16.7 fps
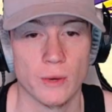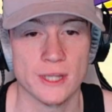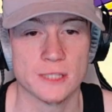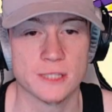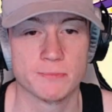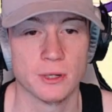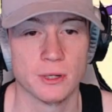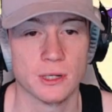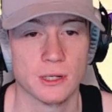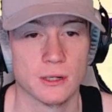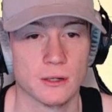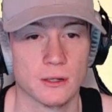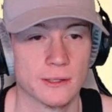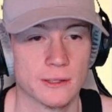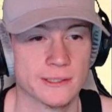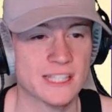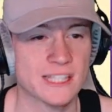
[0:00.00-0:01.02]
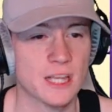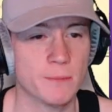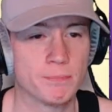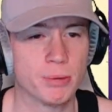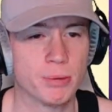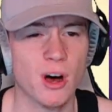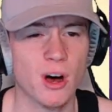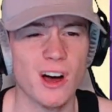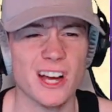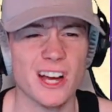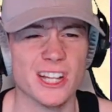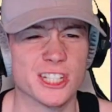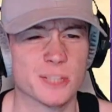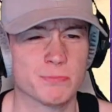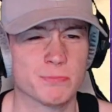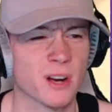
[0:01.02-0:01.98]
Westbrook. That's a
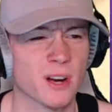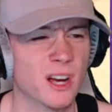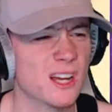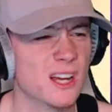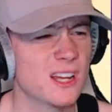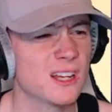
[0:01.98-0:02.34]
push, bro.